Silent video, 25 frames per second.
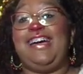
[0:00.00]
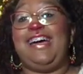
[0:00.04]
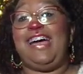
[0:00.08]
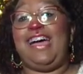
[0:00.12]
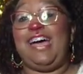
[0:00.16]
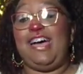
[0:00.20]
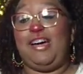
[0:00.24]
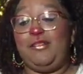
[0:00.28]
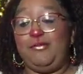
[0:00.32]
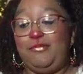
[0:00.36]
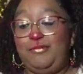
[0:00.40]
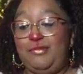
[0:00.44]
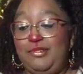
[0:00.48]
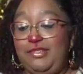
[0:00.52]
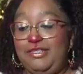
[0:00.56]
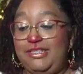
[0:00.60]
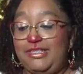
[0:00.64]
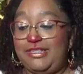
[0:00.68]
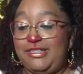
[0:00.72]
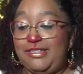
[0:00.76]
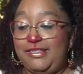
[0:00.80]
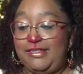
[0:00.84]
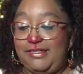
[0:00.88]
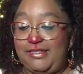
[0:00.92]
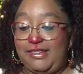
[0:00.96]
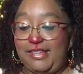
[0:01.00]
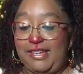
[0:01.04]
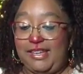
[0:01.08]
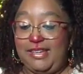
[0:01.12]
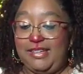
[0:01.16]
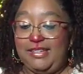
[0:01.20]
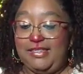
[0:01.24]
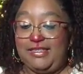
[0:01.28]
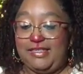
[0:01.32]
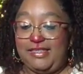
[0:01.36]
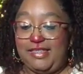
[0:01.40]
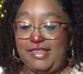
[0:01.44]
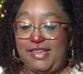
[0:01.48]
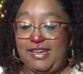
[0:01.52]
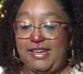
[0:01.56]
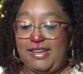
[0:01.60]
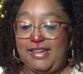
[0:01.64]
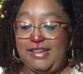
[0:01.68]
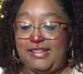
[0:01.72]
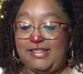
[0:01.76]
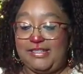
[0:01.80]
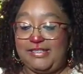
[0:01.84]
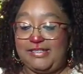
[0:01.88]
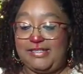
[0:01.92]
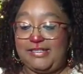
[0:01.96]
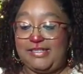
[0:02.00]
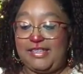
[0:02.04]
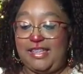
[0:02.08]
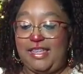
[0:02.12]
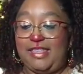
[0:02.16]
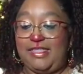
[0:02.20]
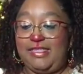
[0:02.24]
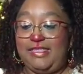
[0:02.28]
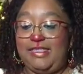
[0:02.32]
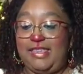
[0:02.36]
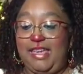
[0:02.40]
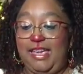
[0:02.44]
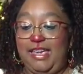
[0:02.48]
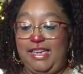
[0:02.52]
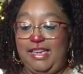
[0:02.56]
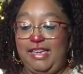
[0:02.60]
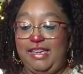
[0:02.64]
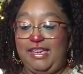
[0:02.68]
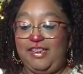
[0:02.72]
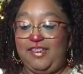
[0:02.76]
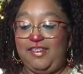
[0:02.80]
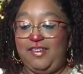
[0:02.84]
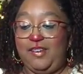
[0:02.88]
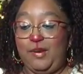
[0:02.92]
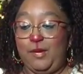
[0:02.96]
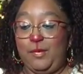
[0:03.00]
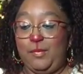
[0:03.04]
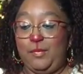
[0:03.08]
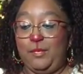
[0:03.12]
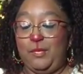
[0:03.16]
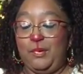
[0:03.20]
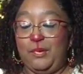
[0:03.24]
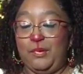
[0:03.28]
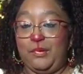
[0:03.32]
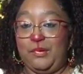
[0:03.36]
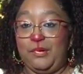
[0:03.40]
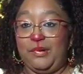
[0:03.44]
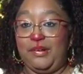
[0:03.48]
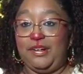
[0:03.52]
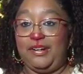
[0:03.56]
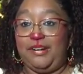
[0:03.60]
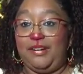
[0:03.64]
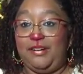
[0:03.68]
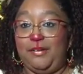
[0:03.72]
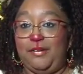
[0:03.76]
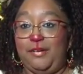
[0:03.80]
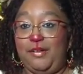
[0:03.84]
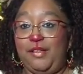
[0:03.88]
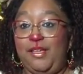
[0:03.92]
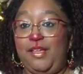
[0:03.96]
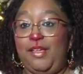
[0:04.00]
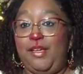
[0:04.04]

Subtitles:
I will just say that they poured